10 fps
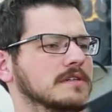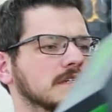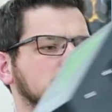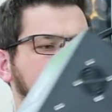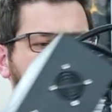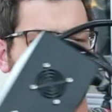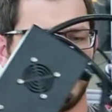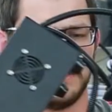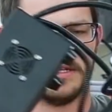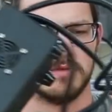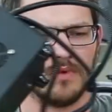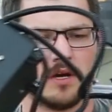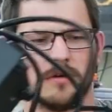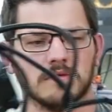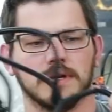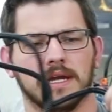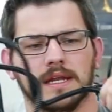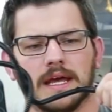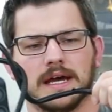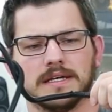display on it as well, and
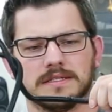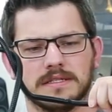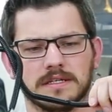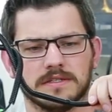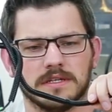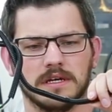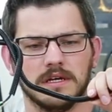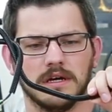it has this